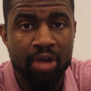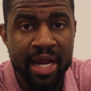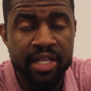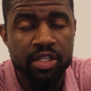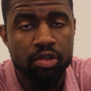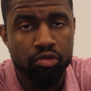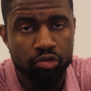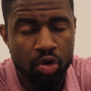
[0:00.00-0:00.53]

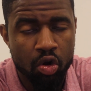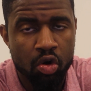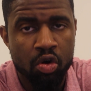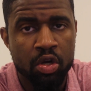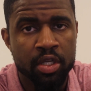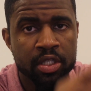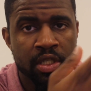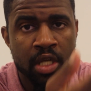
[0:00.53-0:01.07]
rights and
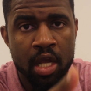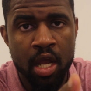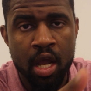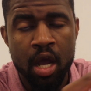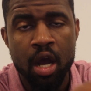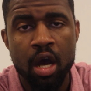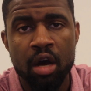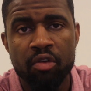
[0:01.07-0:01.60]
wrongs
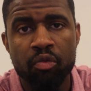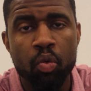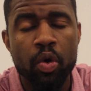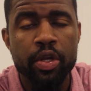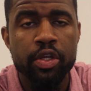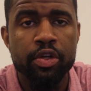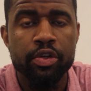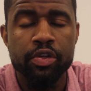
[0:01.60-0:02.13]
of
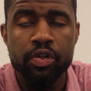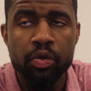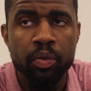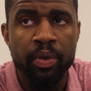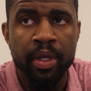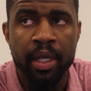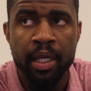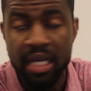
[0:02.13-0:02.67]
what you're doing.